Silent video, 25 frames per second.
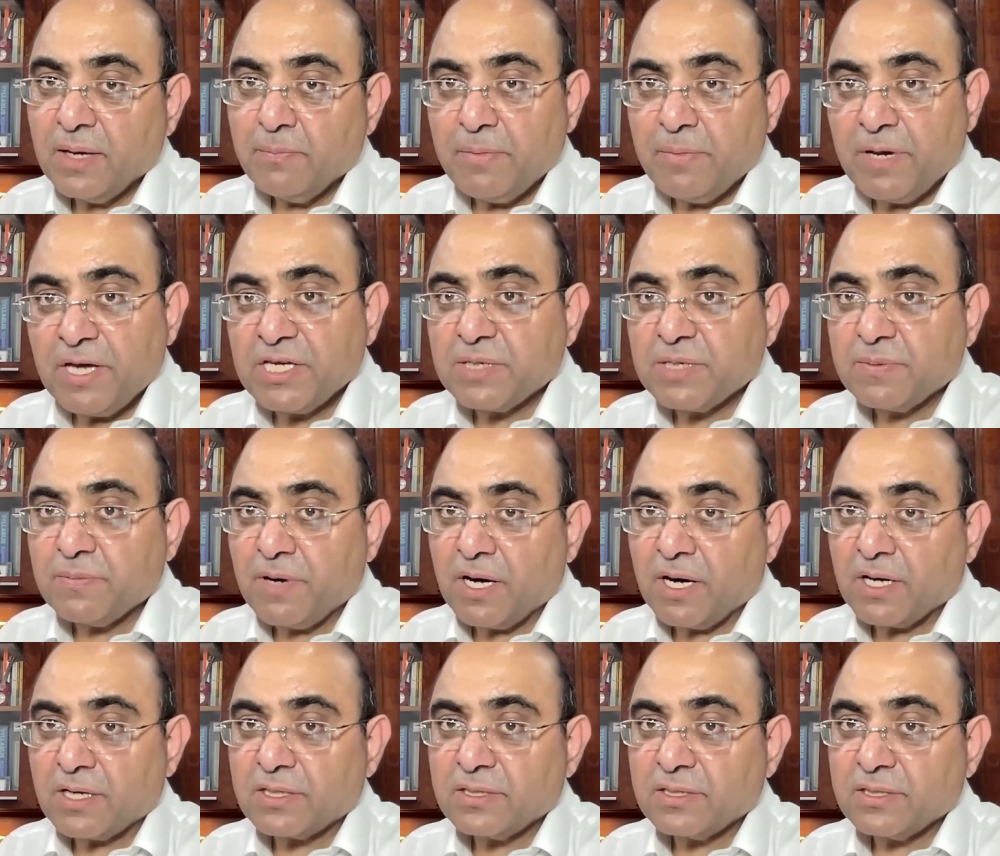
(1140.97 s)

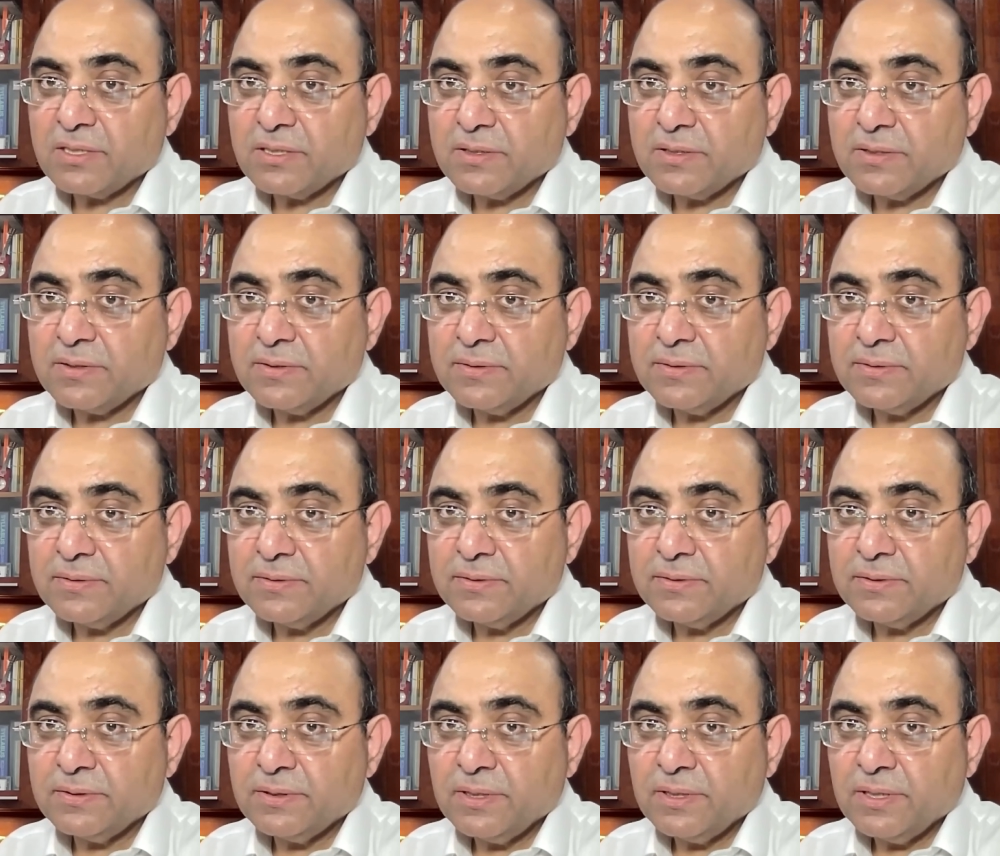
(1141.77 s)
benchmarks.
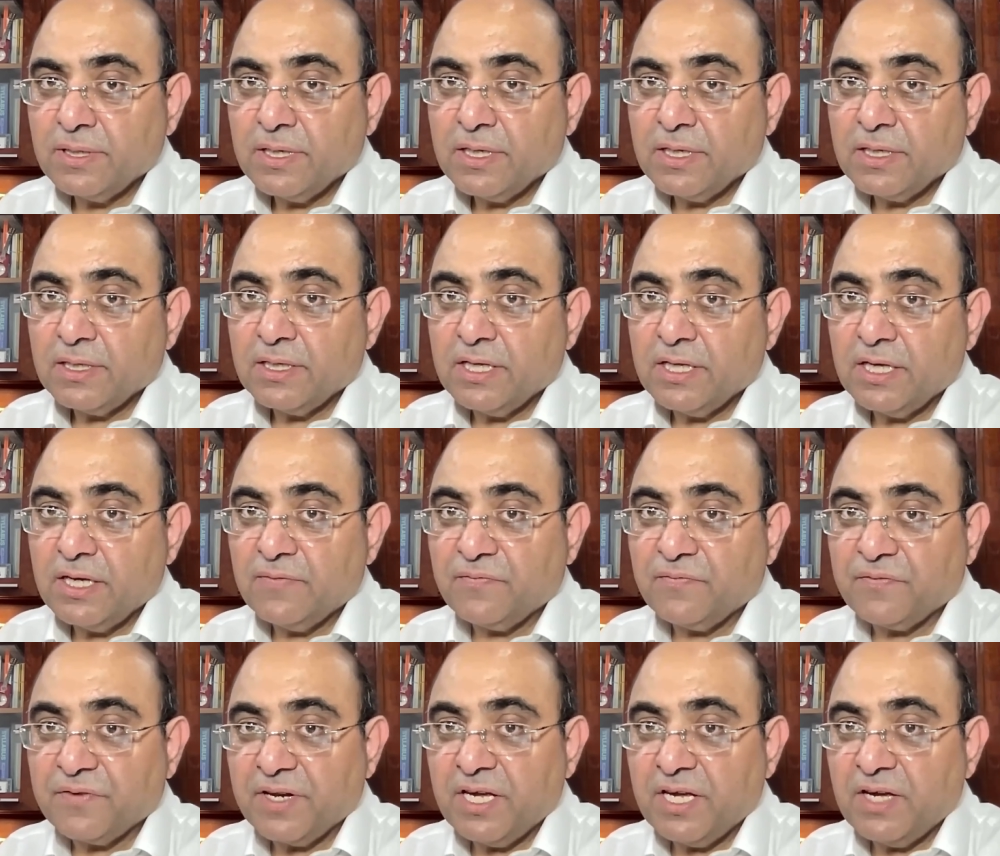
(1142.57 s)
The
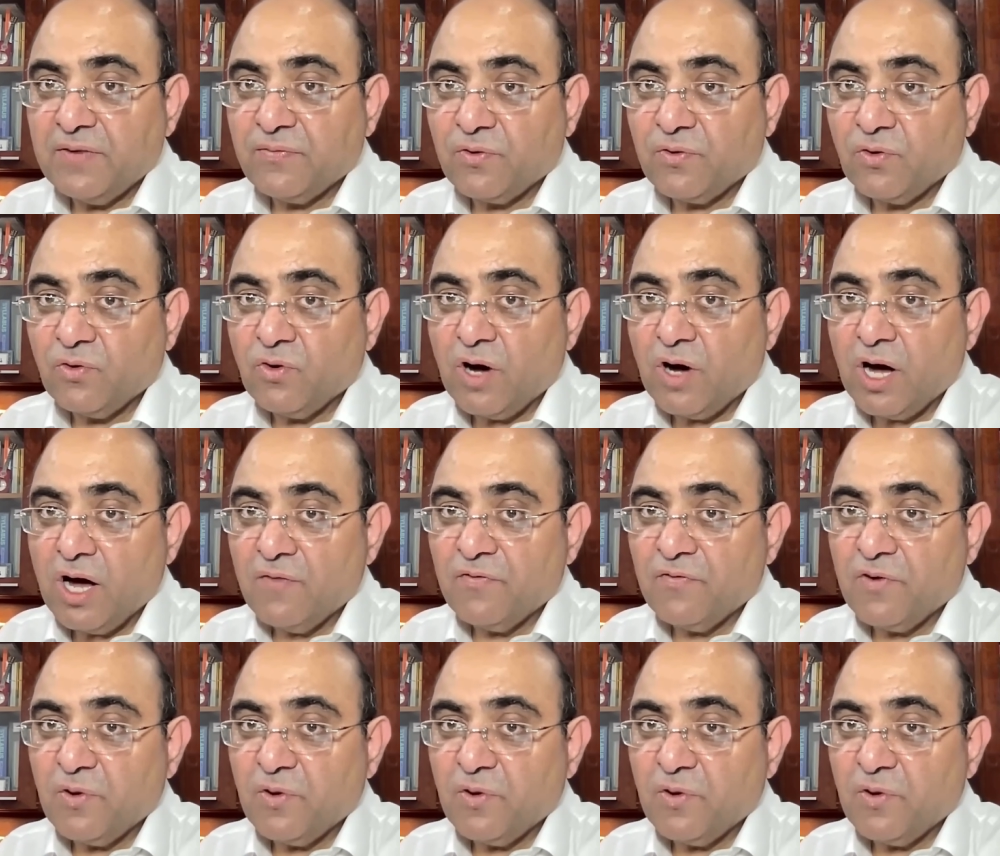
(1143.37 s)
free flow of